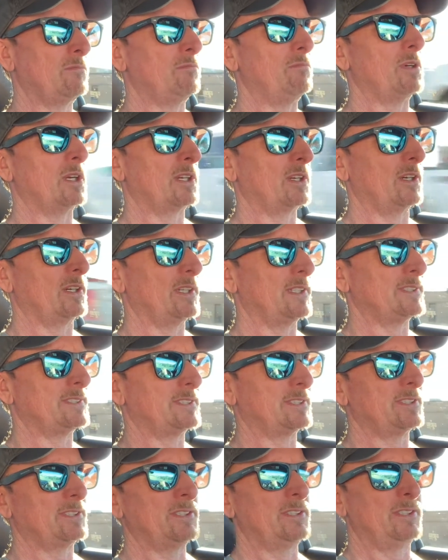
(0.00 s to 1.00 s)

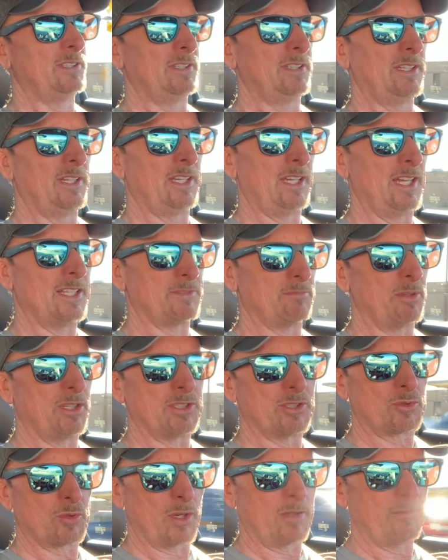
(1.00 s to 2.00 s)
because it's been
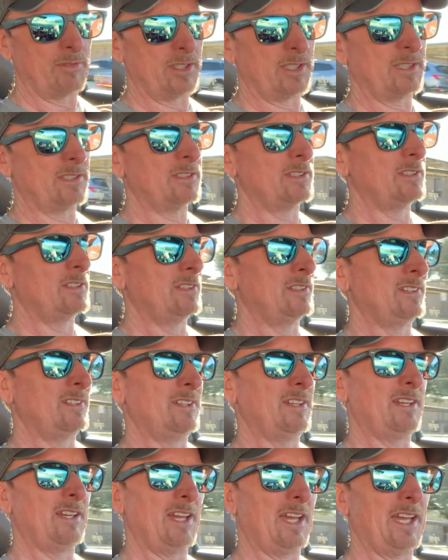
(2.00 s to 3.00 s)
driven
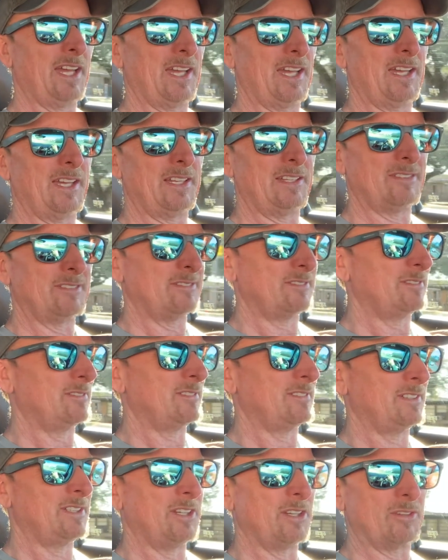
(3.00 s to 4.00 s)
and
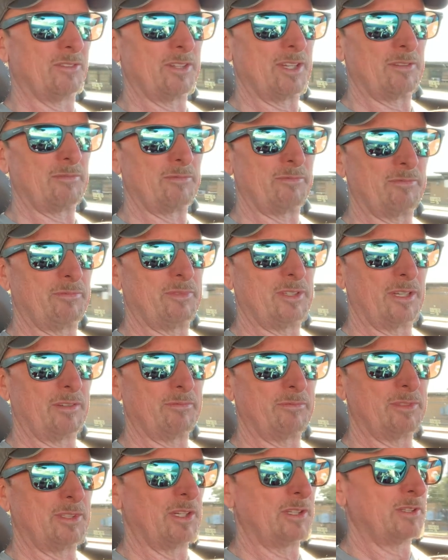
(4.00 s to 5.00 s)

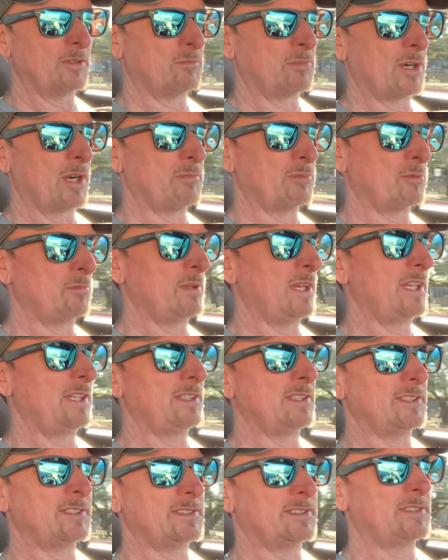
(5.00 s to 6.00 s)
they've done the proper
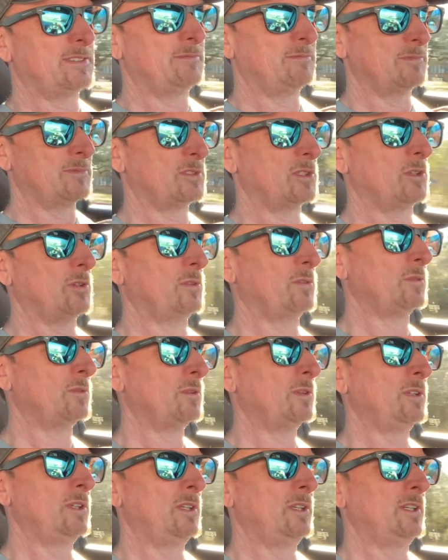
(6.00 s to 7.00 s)
maintenance, so
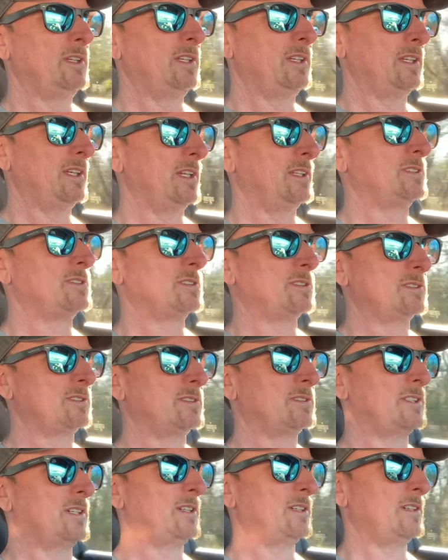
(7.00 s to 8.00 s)
it just
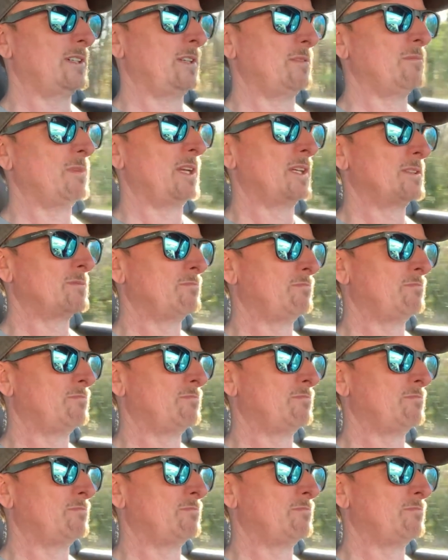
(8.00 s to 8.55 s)
it makes